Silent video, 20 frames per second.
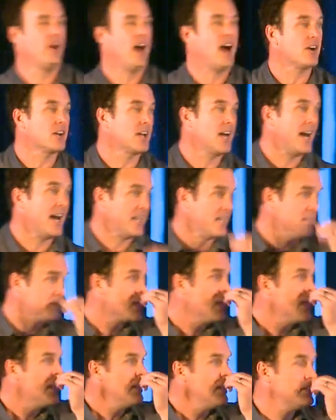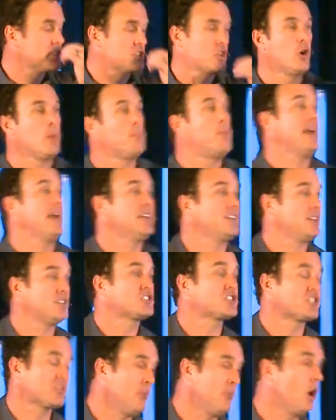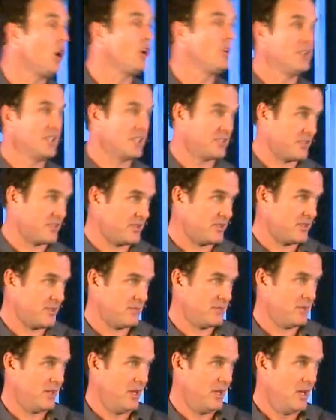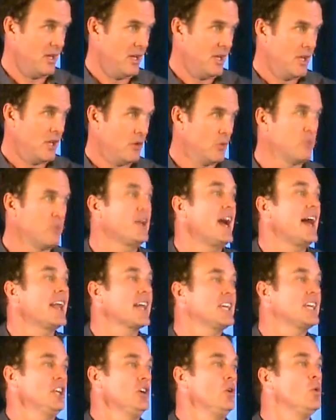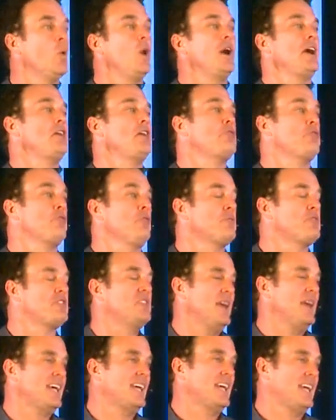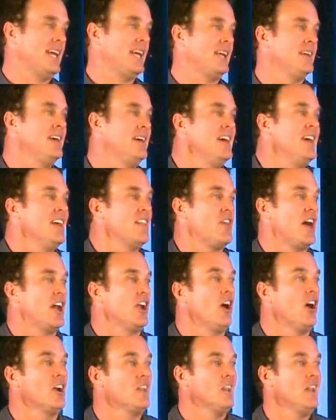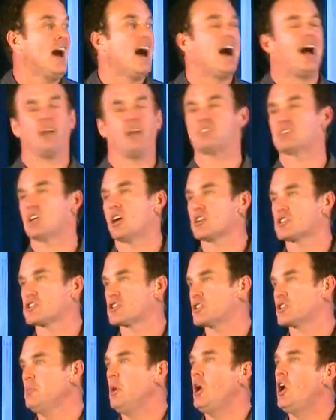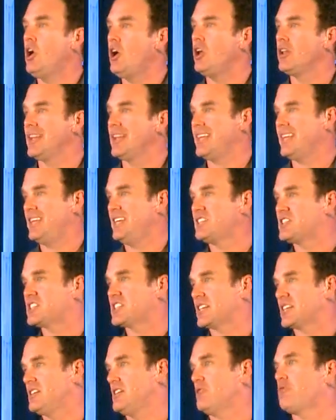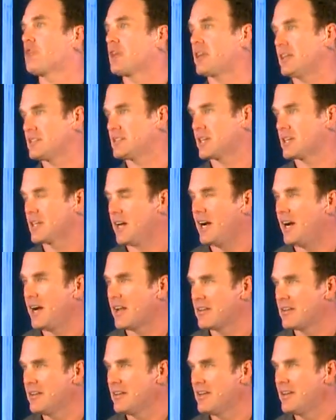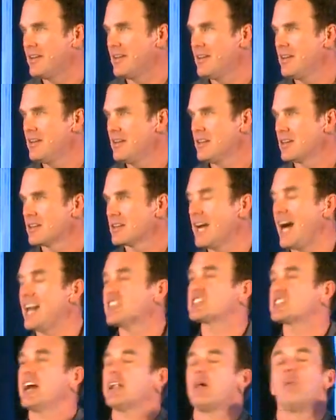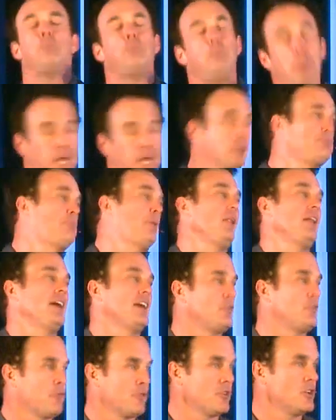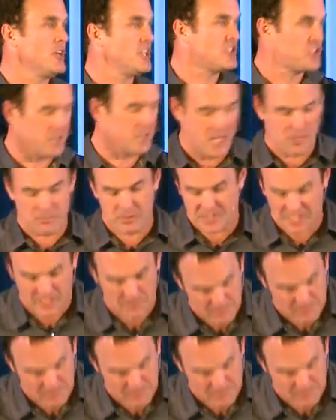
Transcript: how God is is to abandon smallness. We've got to get away from thinking that our lives are small and insignificant to God. God's got a big plan for you. Hit your neighbor say